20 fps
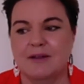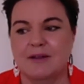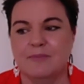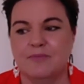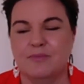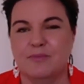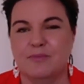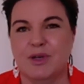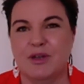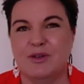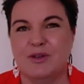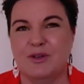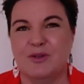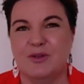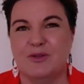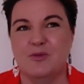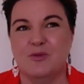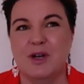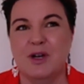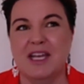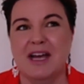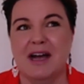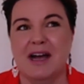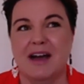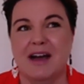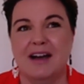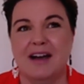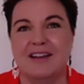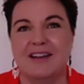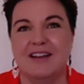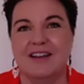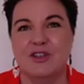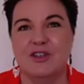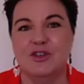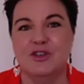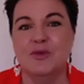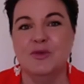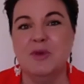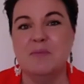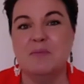but we are
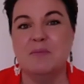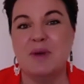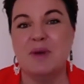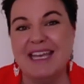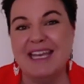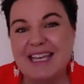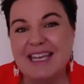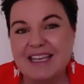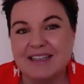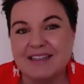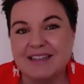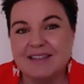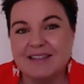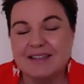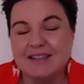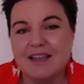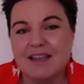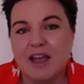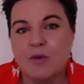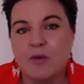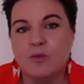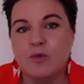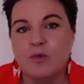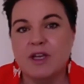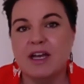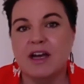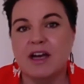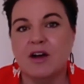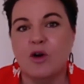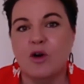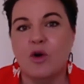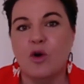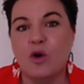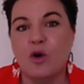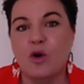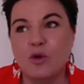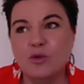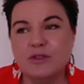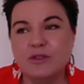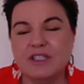human beings and we are
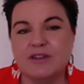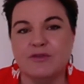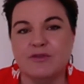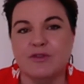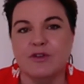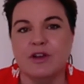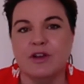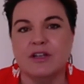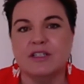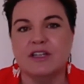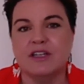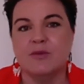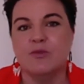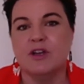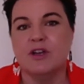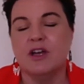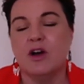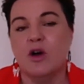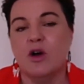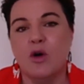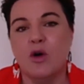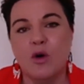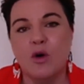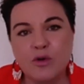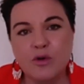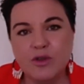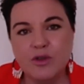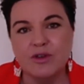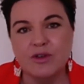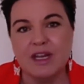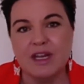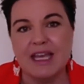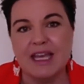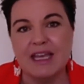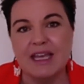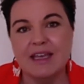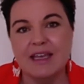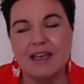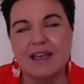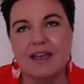all different and we are all
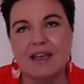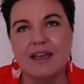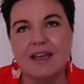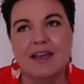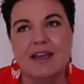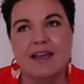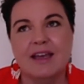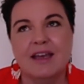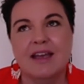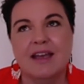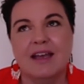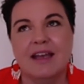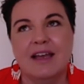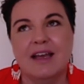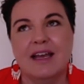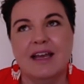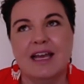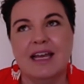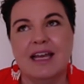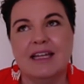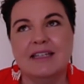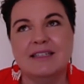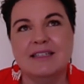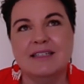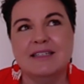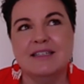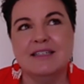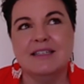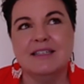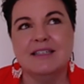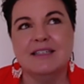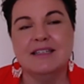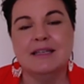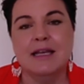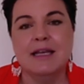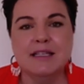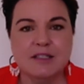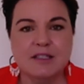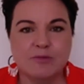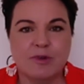unique. And
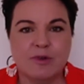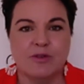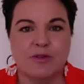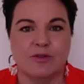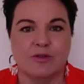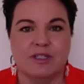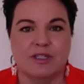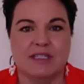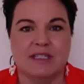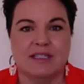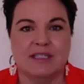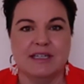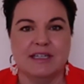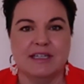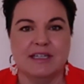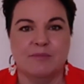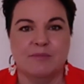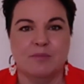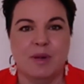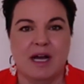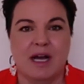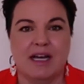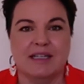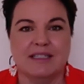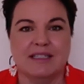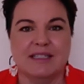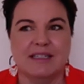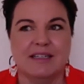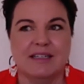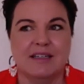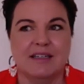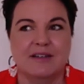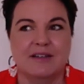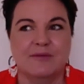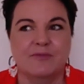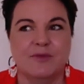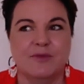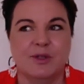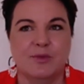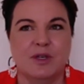yes, we're autistic, but
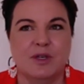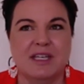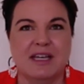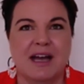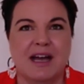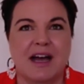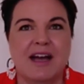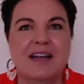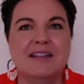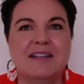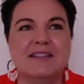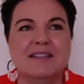we can't